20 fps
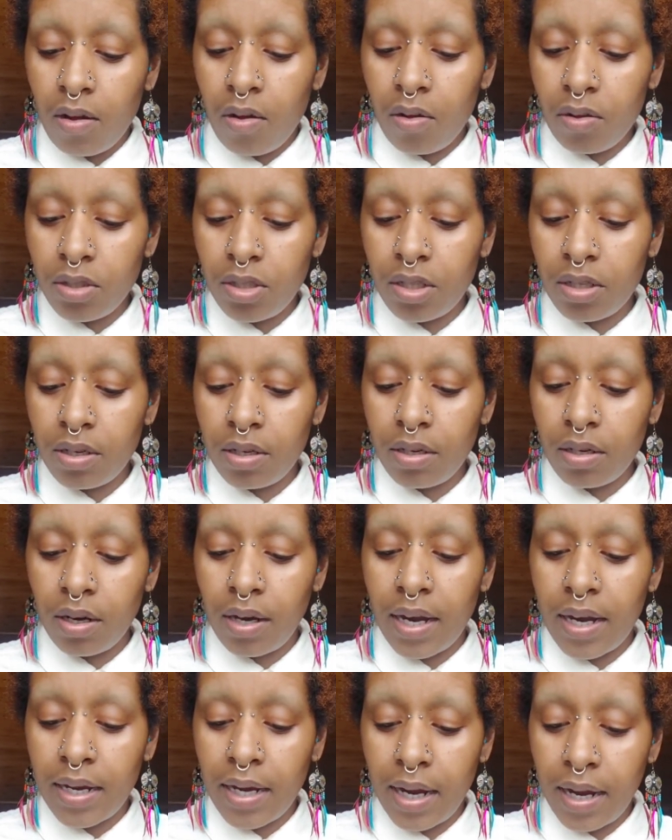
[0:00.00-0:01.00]

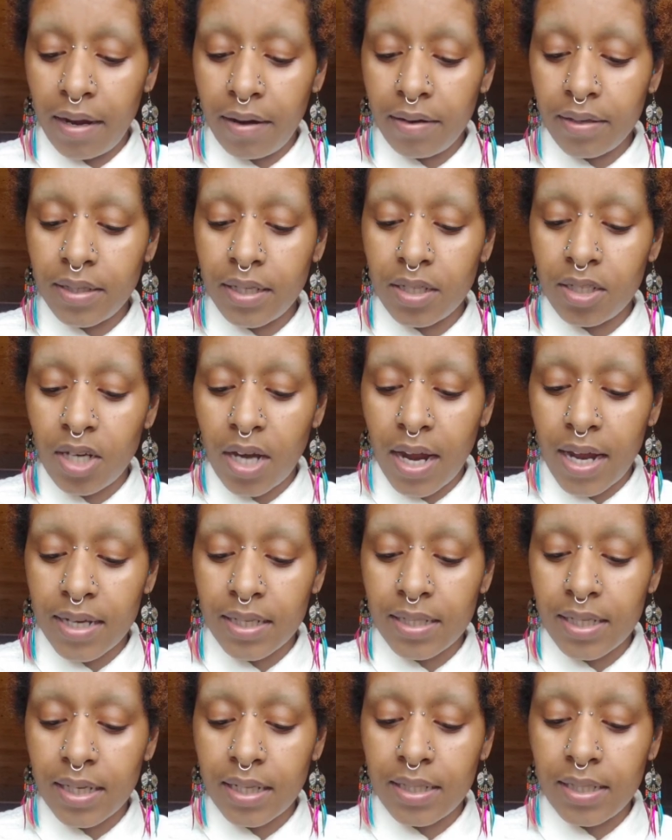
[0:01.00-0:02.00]
Culture and heritage
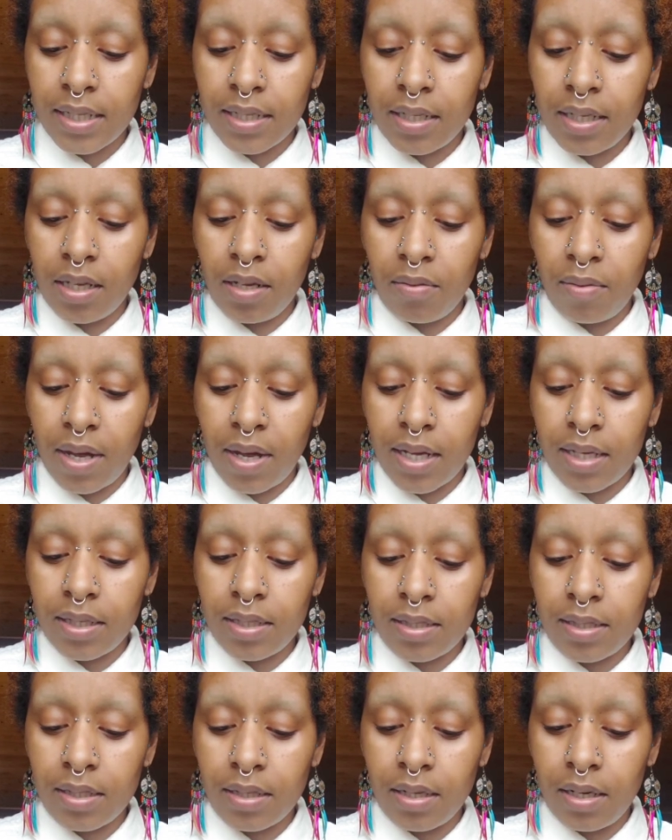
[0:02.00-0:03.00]
assets in the
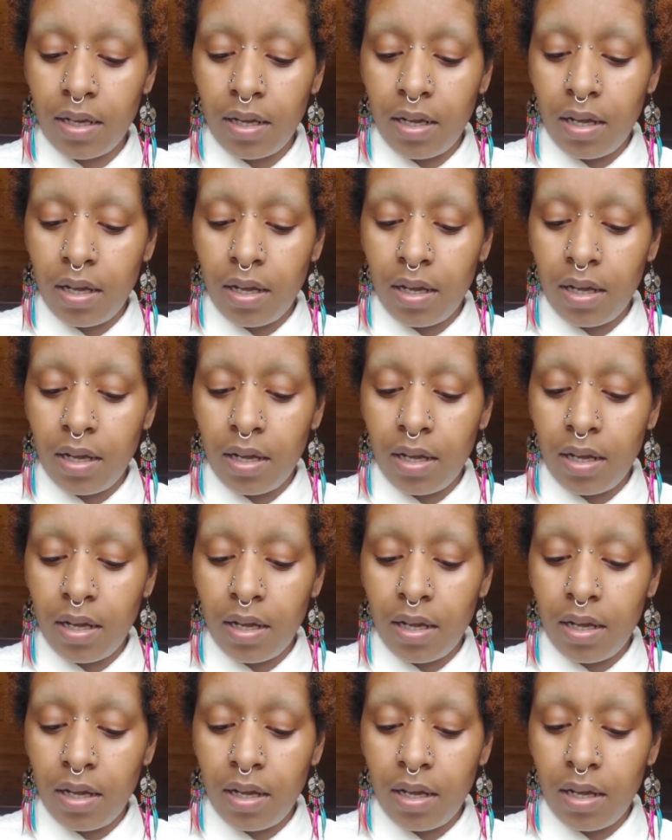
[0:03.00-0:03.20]
U.S.